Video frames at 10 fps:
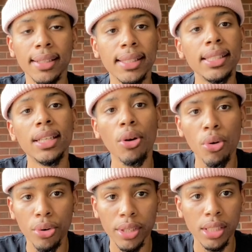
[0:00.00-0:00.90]
detail
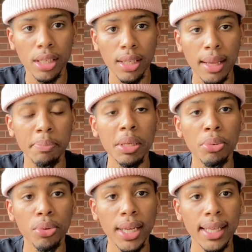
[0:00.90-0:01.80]
oriented, and
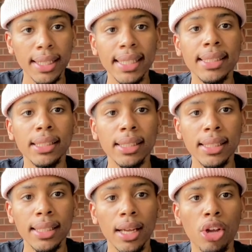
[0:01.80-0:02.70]
people can
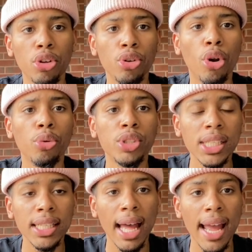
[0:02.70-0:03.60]
easily
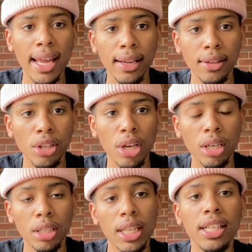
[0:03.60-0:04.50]
see that, and
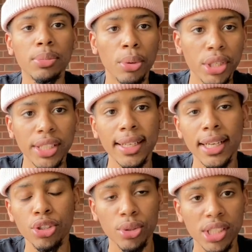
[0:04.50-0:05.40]
the inspiration
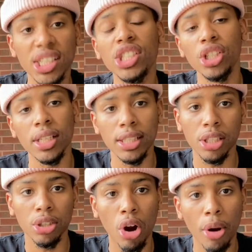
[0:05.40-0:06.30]
can transition
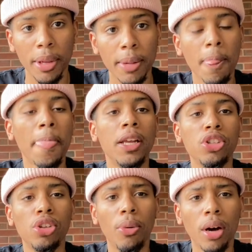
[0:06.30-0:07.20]
into the garment.
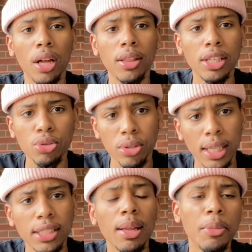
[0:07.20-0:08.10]
So that's
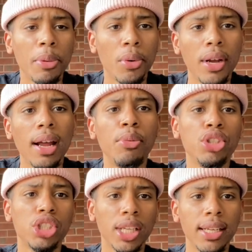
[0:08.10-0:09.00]
step number 1. I would
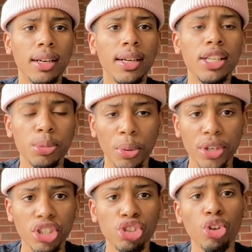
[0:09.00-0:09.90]
just say
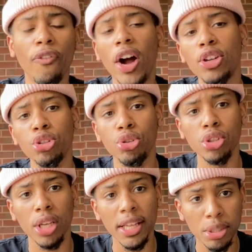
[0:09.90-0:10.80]
inspiration. So find your
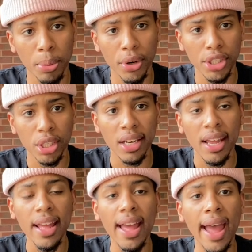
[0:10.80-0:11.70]
source of inspiration
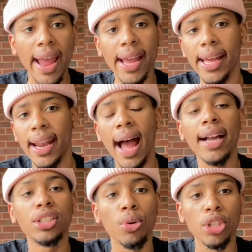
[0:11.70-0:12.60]
and
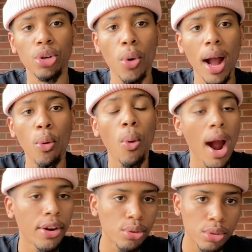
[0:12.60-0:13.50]
ask the question, why
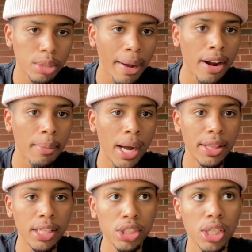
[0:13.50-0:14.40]
are you inspired by
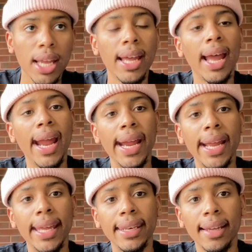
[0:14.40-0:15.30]
this,
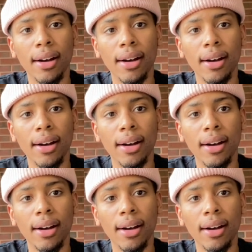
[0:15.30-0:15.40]
and